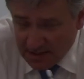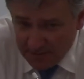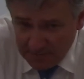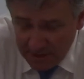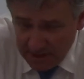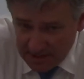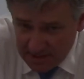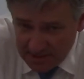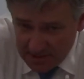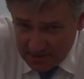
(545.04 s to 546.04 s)
of paying
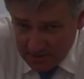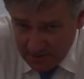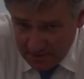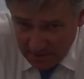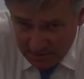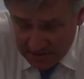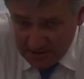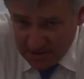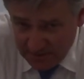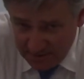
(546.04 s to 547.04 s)
attention to the
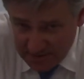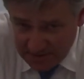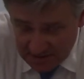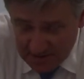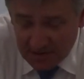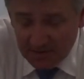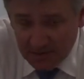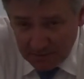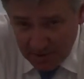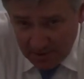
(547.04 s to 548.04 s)
units in physics, the
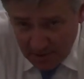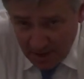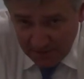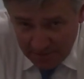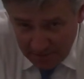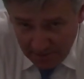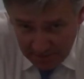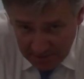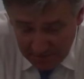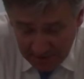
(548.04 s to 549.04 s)
better off you're
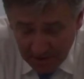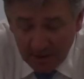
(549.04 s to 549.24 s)
going to be.